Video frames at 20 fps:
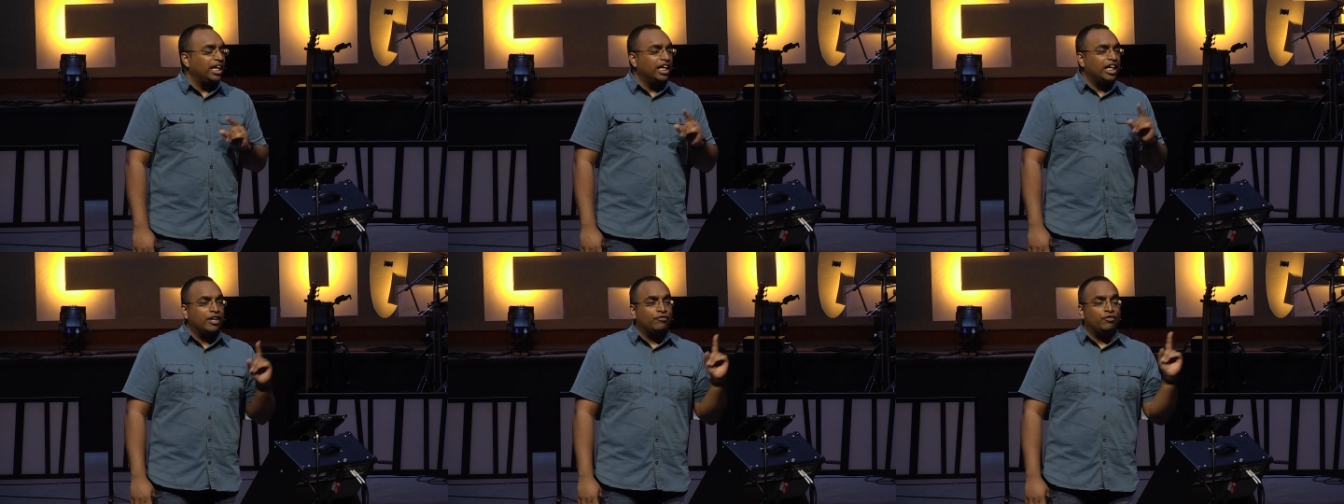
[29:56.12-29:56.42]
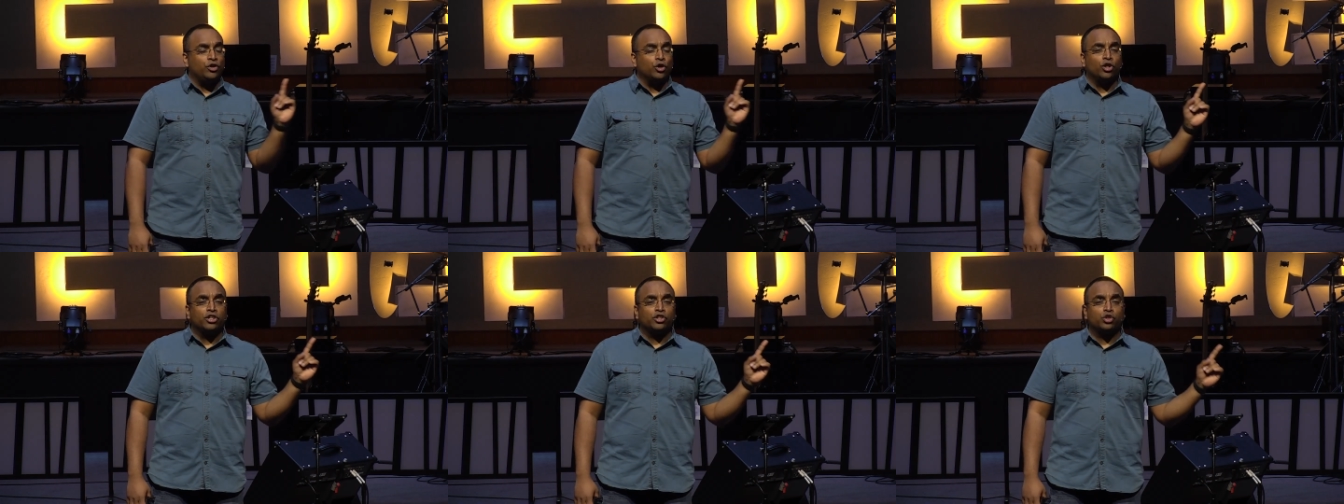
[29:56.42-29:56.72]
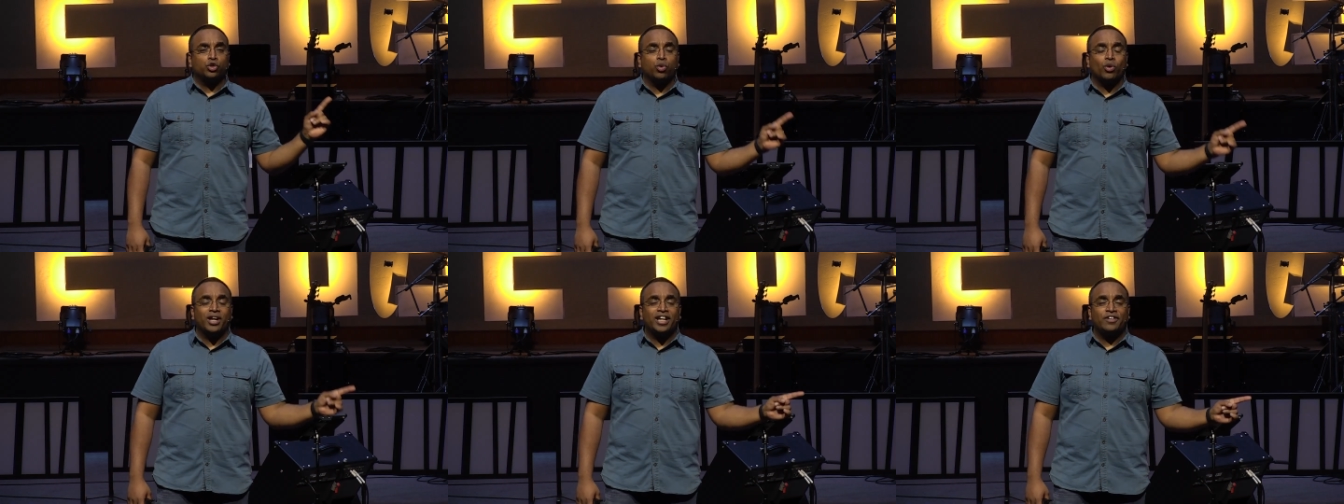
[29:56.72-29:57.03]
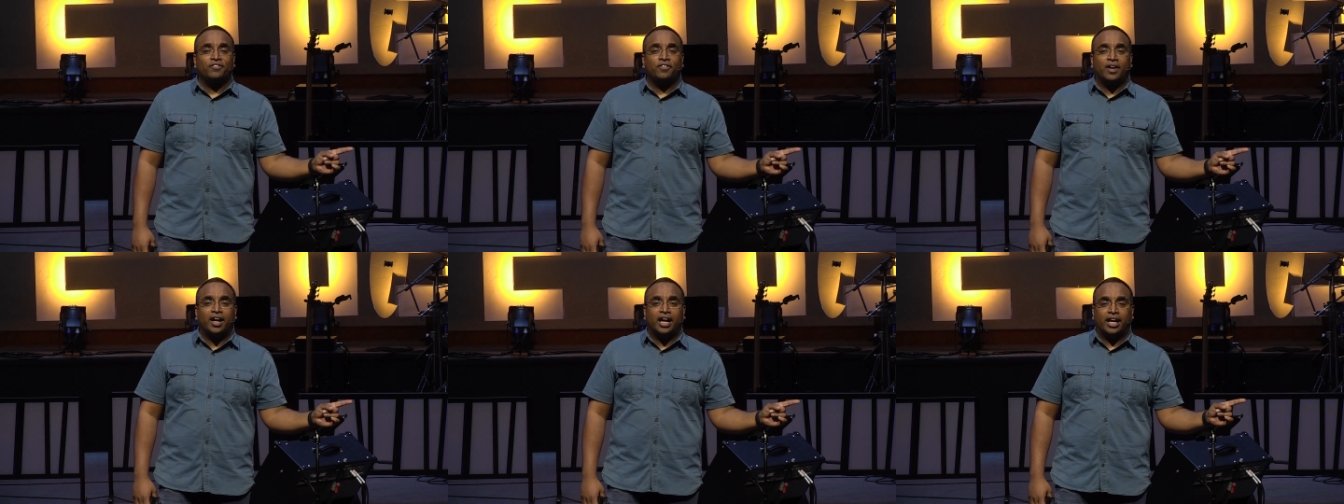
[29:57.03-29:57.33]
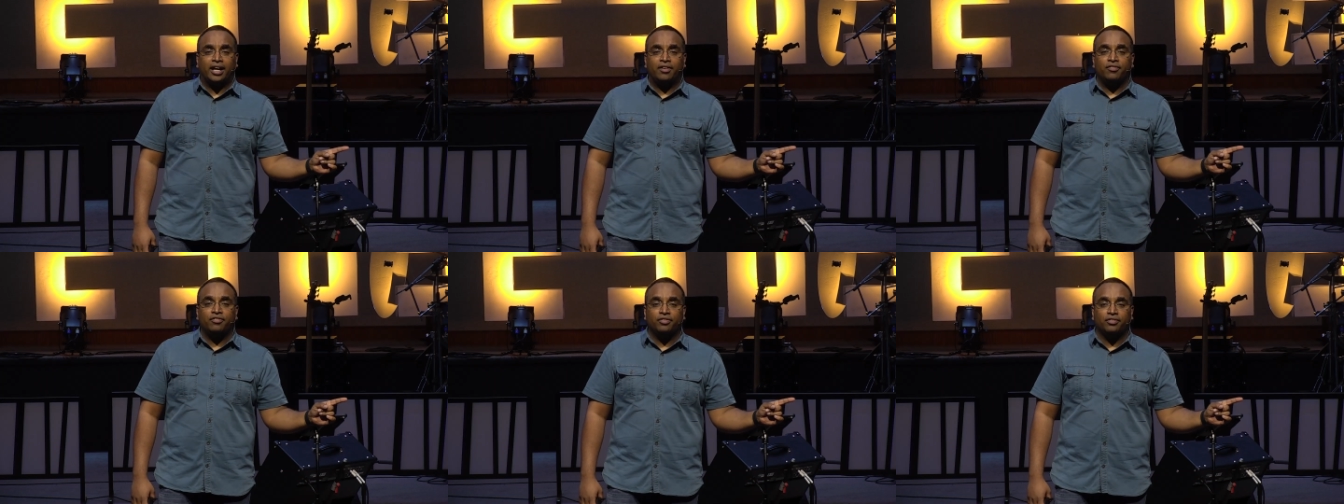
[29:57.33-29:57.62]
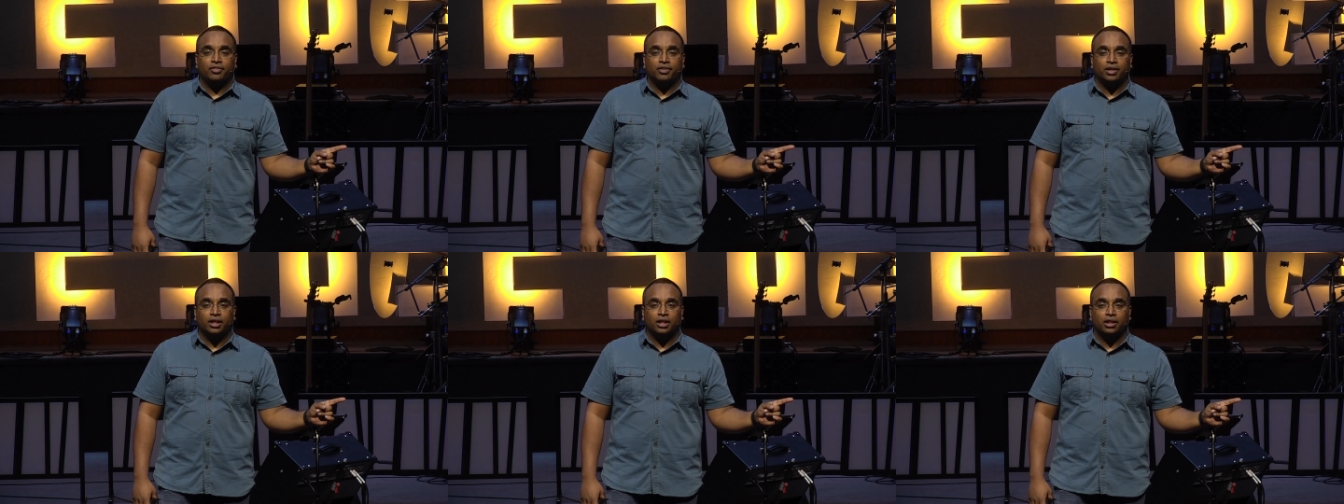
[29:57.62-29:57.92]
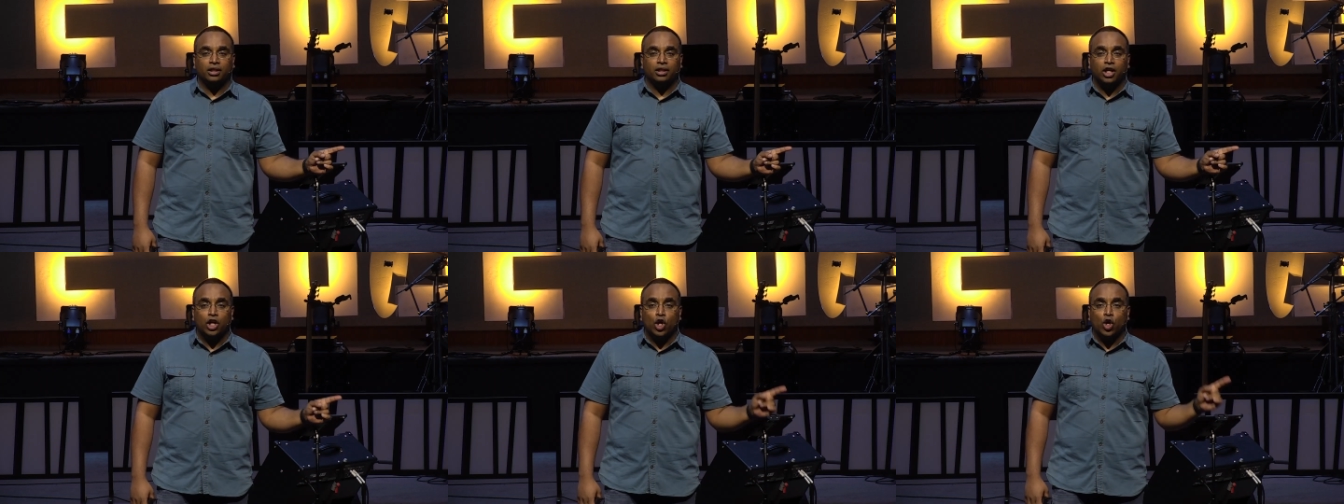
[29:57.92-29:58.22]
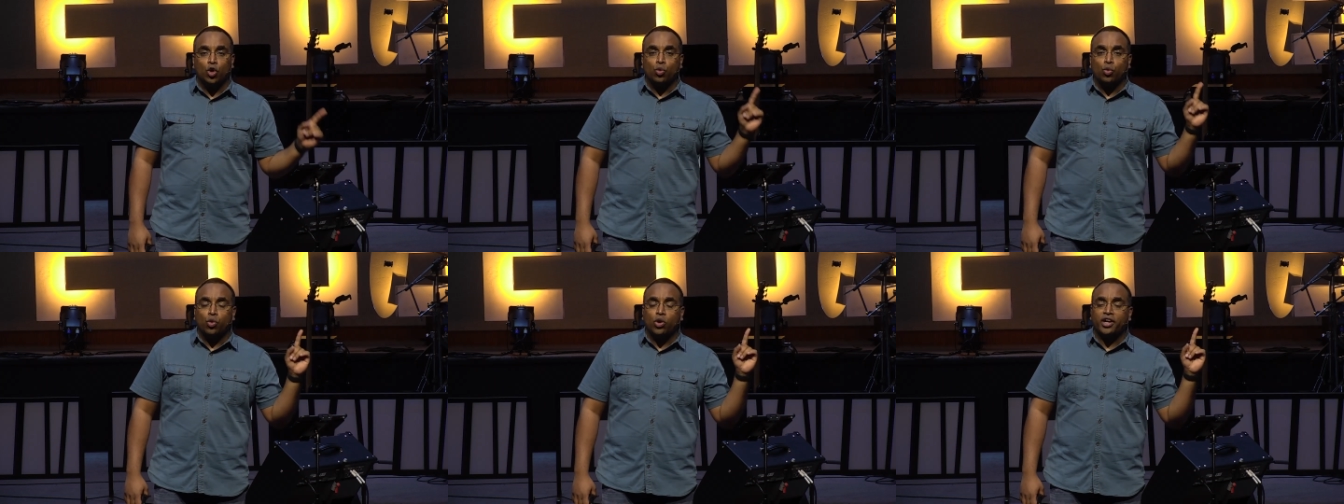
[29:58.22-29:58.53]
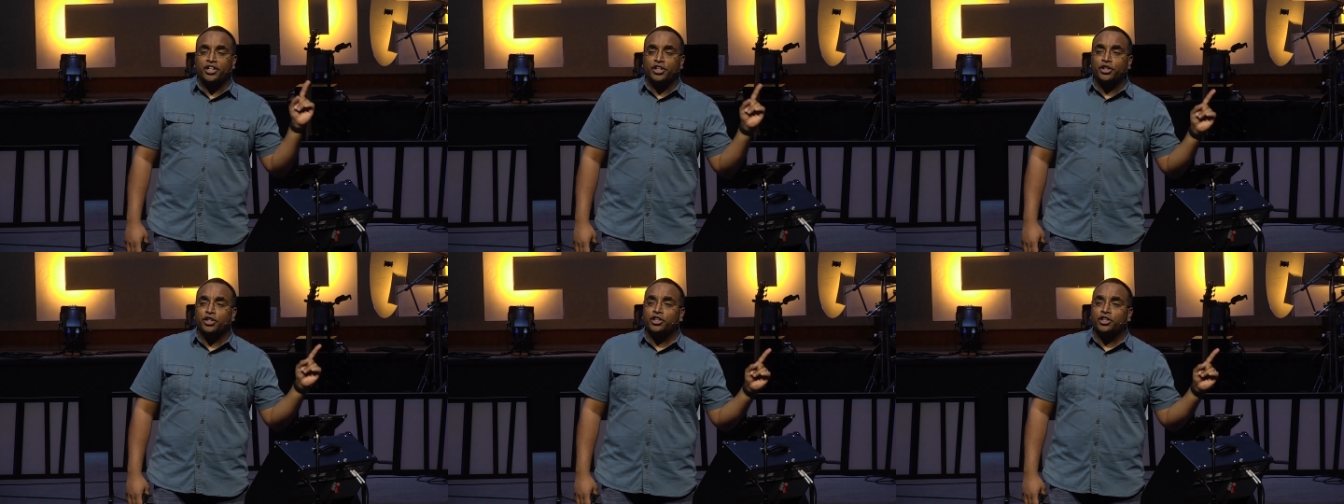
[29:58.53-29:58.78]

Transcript: If you're 25, what are you